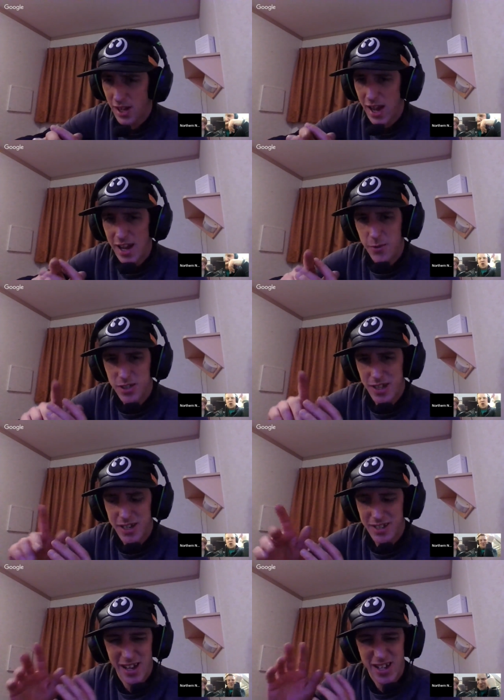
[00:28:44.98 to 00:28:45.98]
And it was
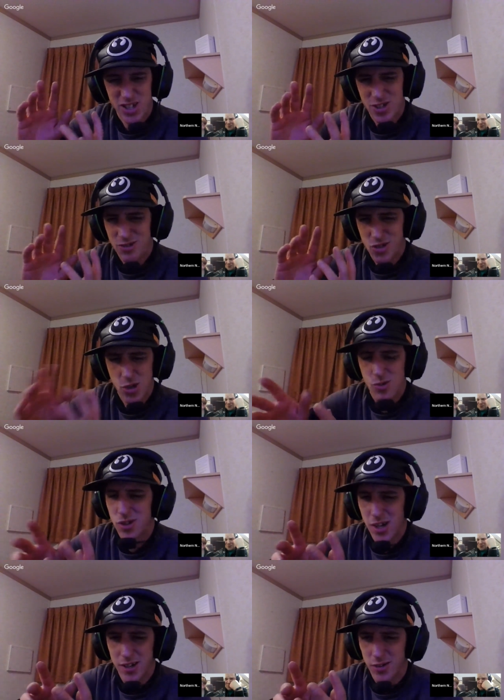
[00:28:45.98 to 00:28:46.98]
like at
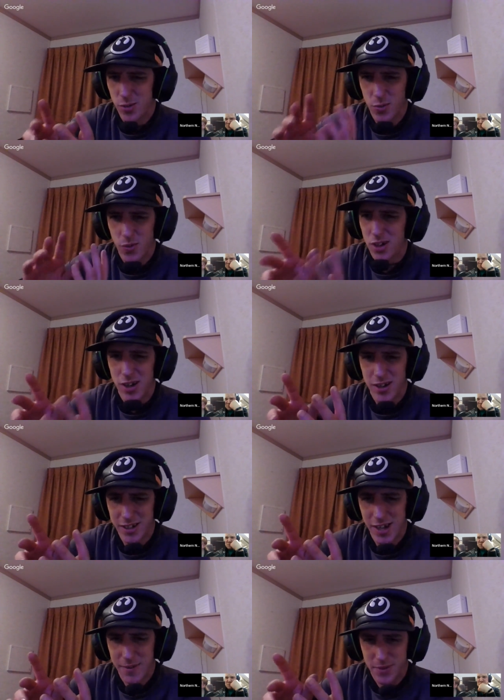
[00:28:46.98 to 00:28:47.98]
2:00 or 1:00 in
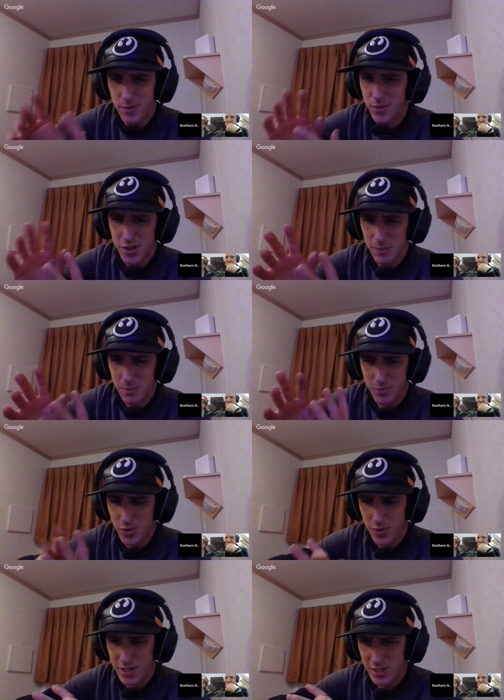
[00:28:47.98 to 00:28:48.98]
the afternoon or something
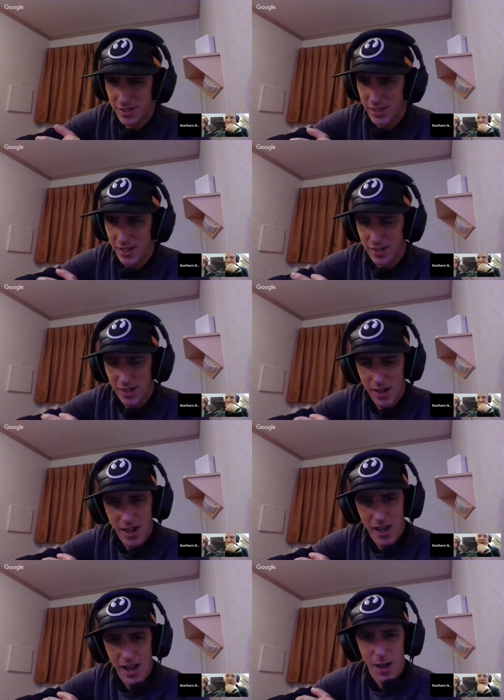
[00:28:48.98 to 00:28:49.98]
crazy like that.
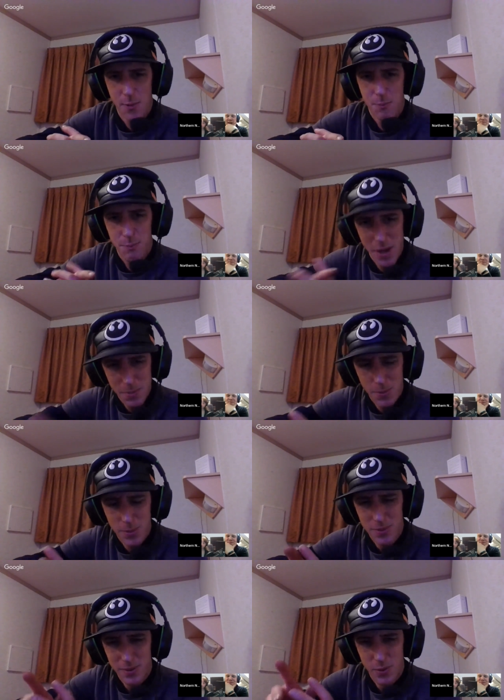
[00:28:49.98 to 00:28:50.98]

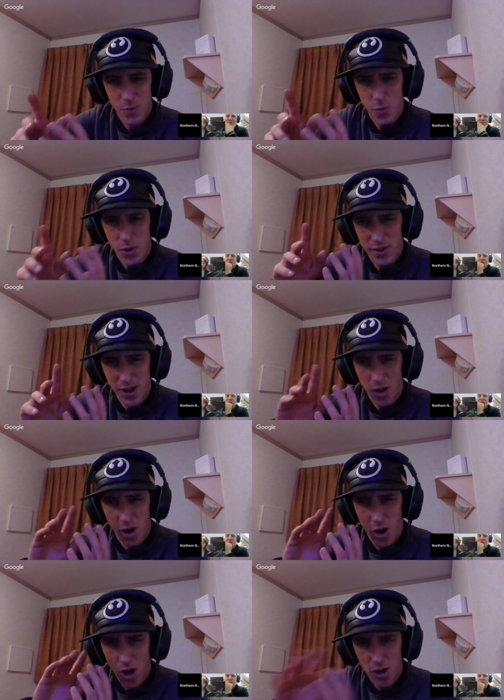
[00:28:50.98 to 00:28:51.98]
People were there
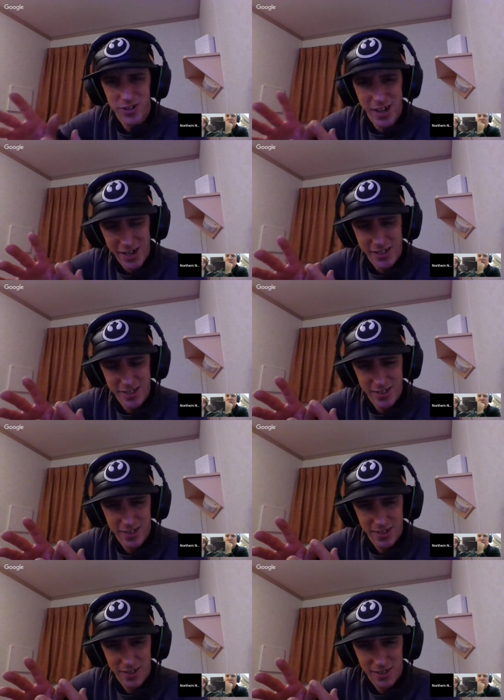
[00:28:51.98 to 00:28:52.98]
all night
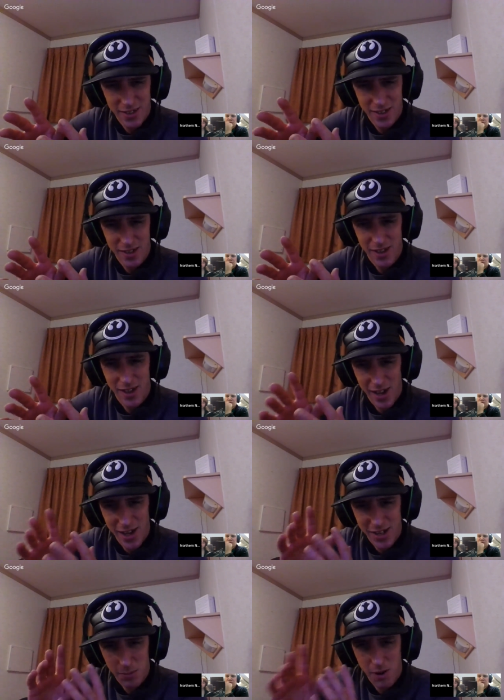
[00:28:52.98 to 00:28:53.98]

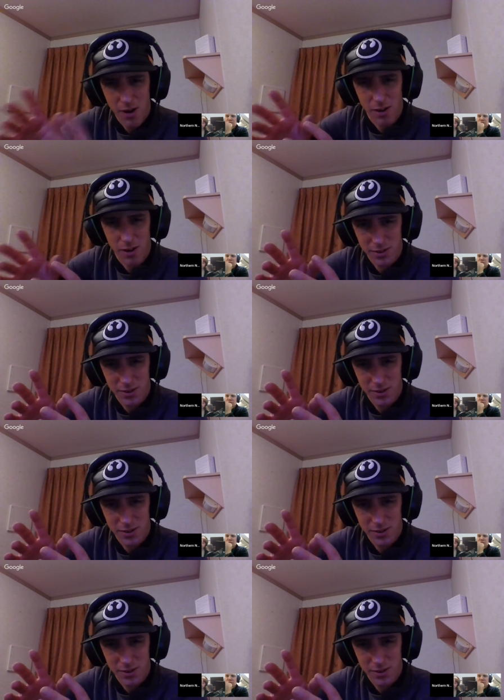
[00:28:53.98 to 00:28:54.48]
at the mall.